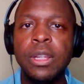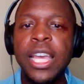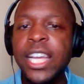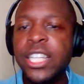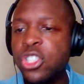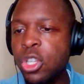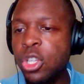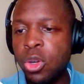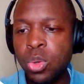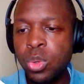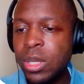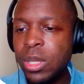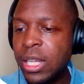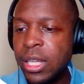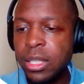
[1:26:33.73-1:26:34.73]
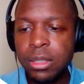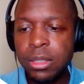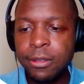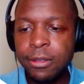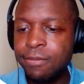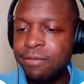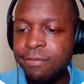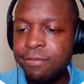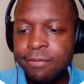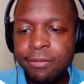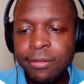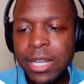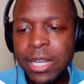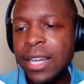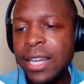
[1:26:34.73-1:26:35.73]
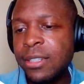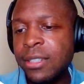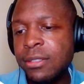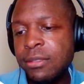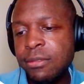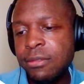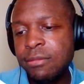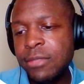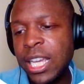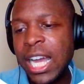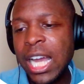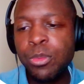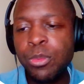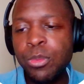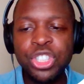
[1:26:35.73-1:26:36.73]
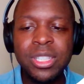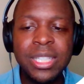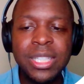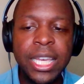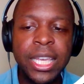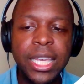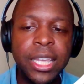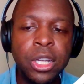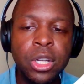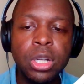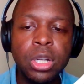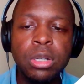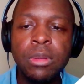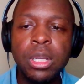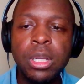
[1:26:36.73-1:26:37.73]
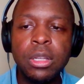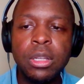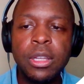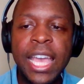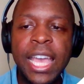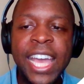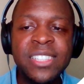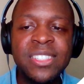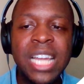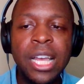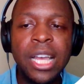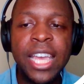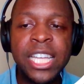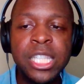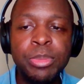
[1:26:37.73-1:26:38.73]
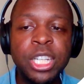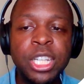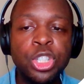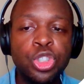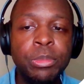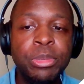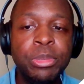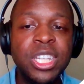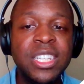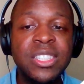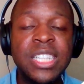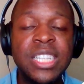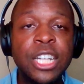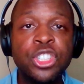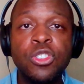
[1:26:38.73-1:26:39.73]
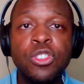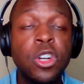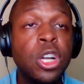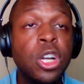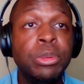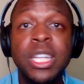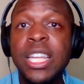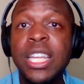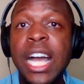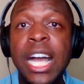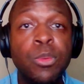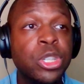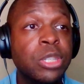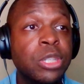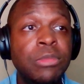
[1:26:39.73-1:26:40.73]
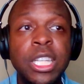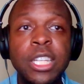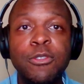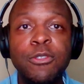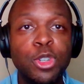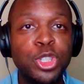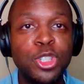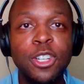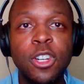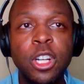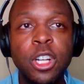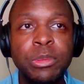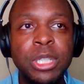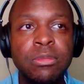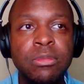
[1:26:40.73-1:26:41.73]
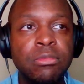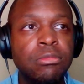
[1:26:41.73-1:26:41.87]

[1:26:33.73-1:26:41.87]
and so I, yeah, I would just say here has not has been attributed is not a strong argument. I wasn't meaning for a strong argument.